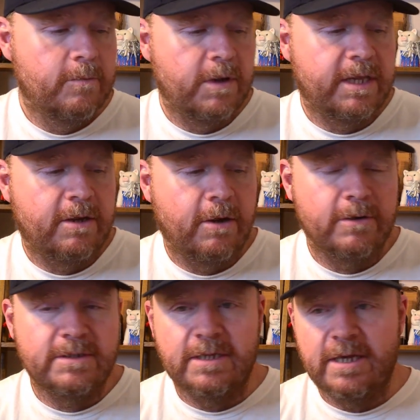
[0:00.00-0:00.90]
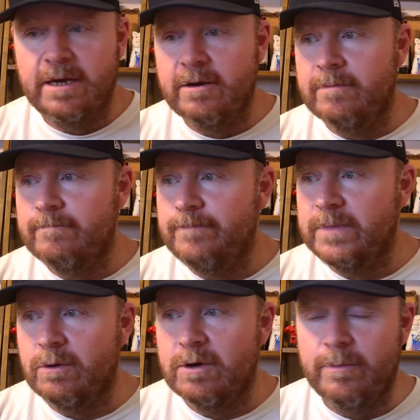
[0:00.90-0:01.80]
Ricky cards in there and,
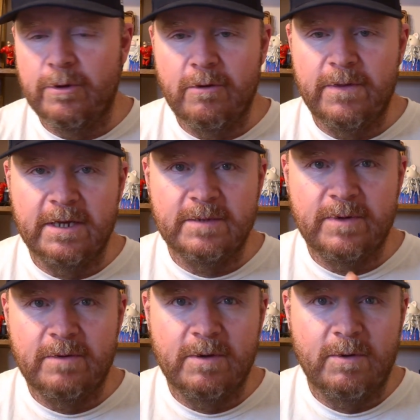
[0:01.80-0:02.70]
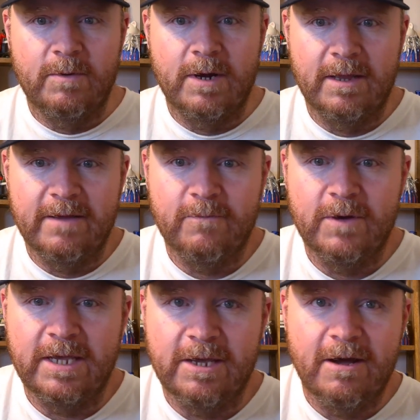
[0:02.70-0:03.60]
a couple other things, but we would want to leave
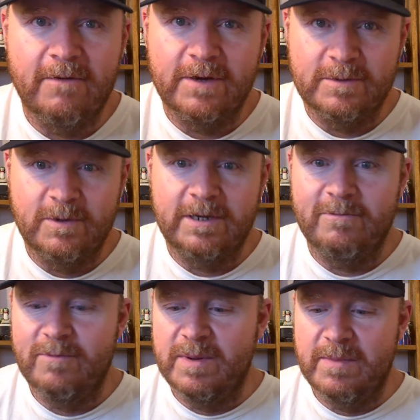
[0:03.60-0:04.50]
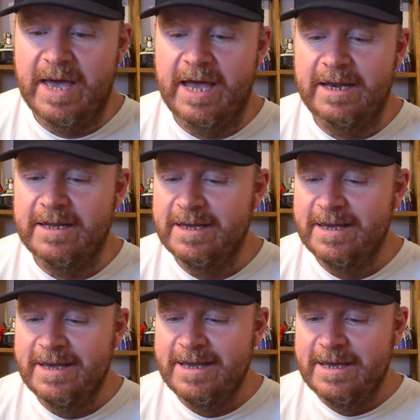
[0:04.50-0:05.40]
Ricky off because Ricky would be
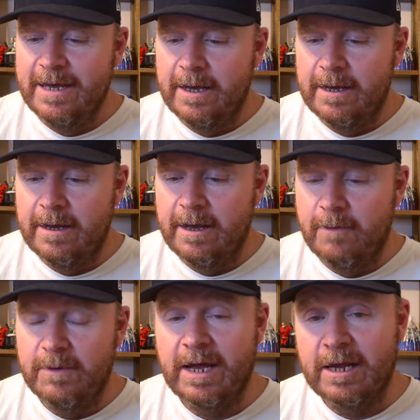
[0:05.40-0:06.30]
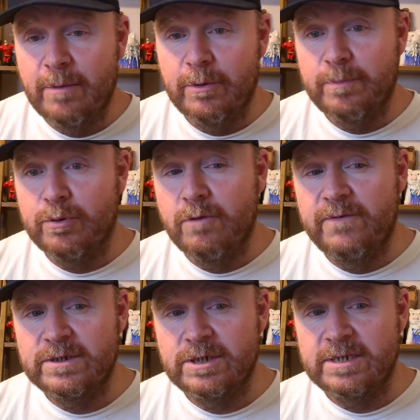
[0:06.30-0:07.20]
mad. We got a couple of
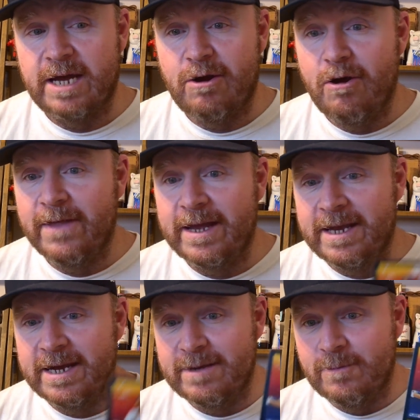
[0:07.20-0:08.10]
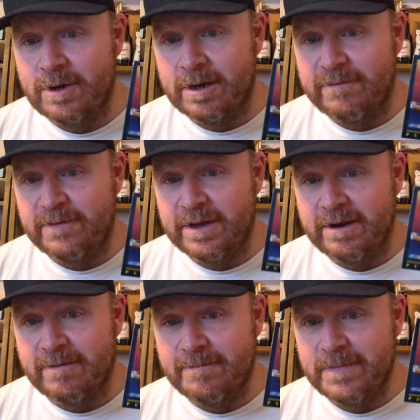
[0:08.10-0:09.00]
Provisions out of all that 91
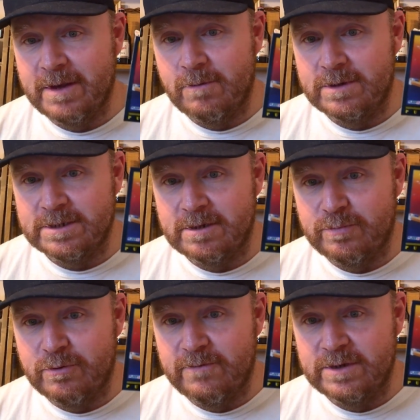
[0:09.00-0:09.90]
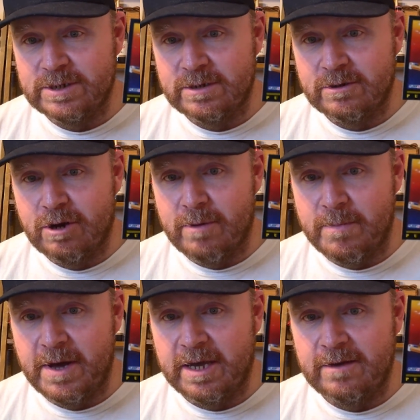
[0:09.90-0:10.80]
Fleer. There was a Provision Kirby
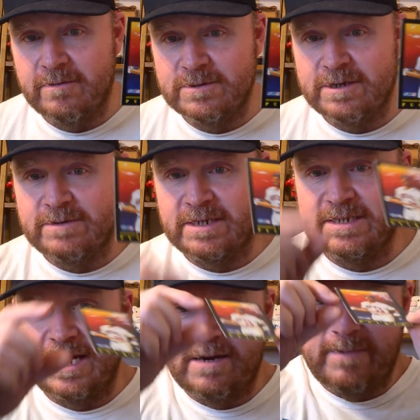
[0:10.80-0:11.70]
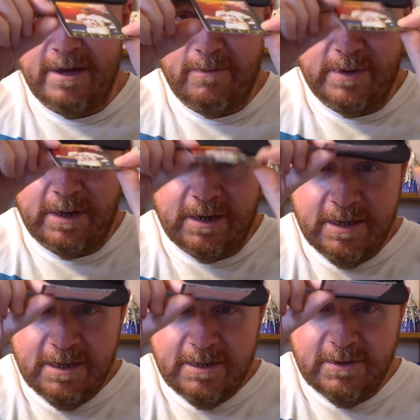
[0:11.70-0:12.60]
Puckett, which I was excited about, but
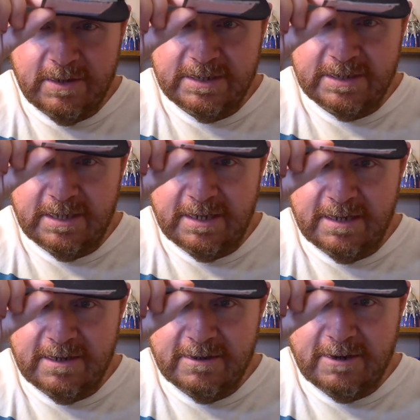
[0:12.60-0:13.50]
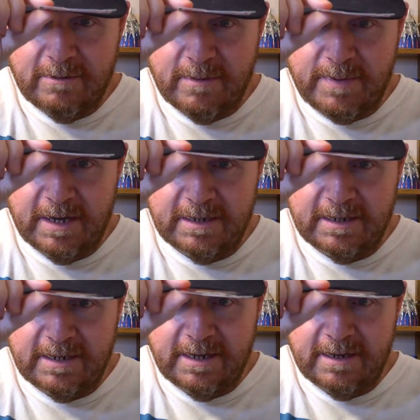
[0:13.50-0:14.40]
you can see that Kirby Puckett
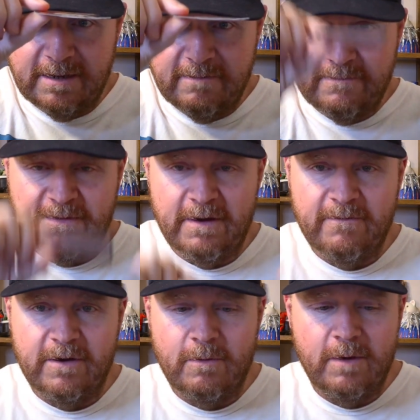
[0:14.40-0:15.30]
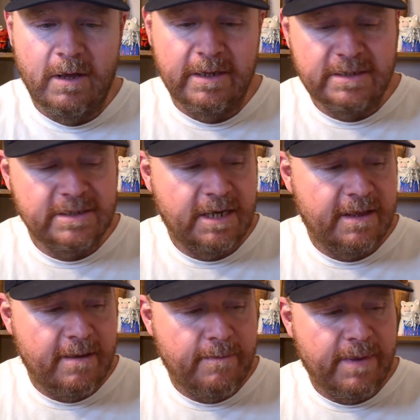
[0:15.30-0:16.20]
did not fare very well inside of
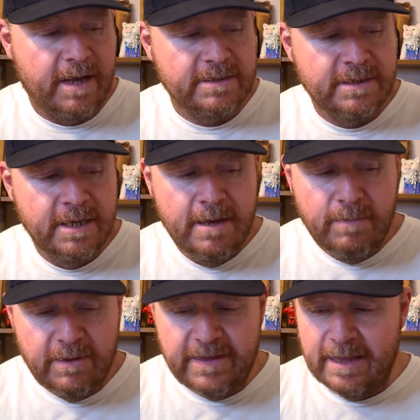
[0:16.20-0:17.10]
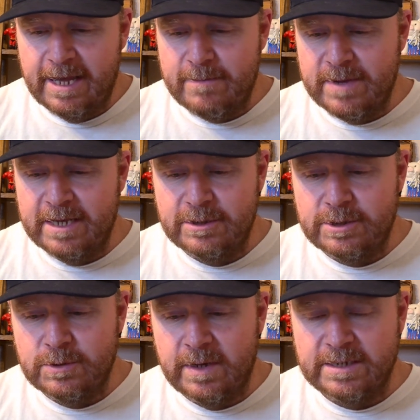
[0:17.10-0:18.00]
that box. But that led me
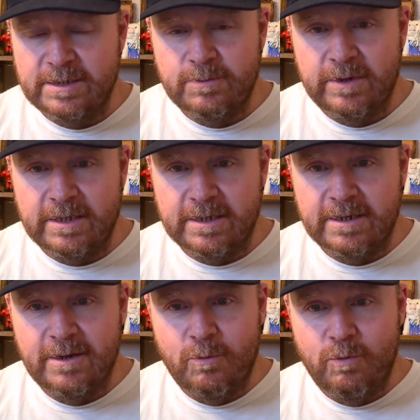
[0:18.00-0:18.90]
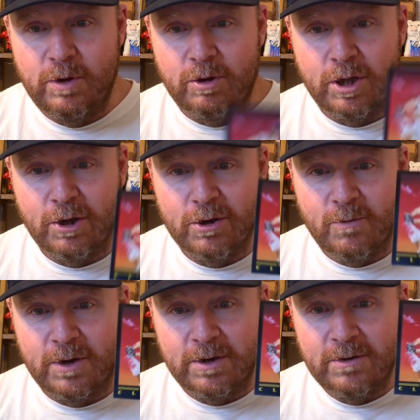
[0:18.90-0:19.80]
into a sweet Will Clark
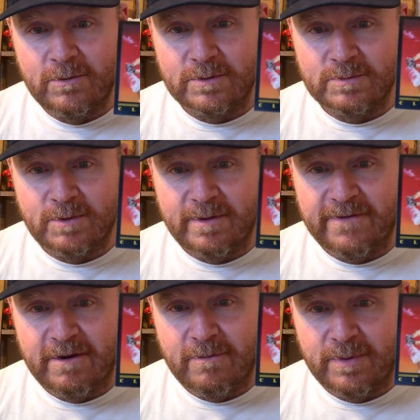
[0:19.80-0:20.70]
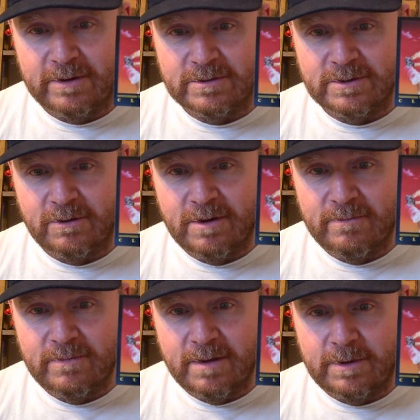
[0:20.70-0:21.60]
one, who was one of my favorite players growing up,
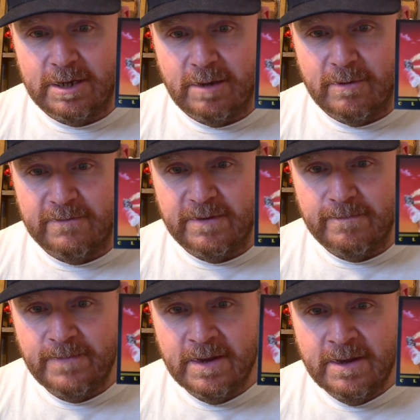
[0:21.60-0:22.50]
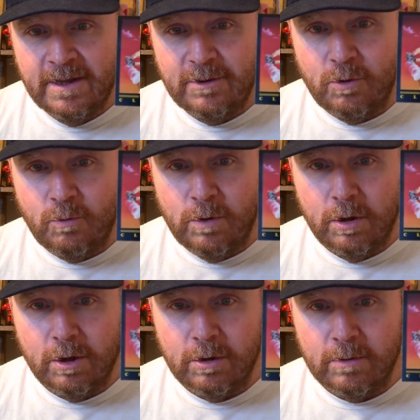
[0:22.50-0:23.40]
him and Dale Murphy. Little Will
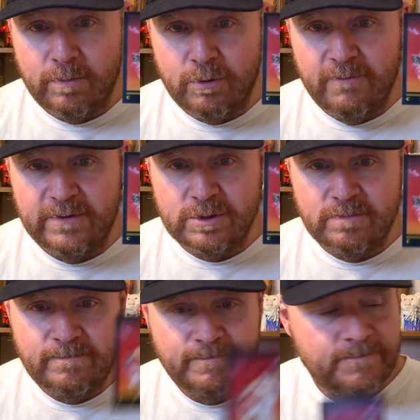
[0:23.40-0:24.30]
Clark Provision.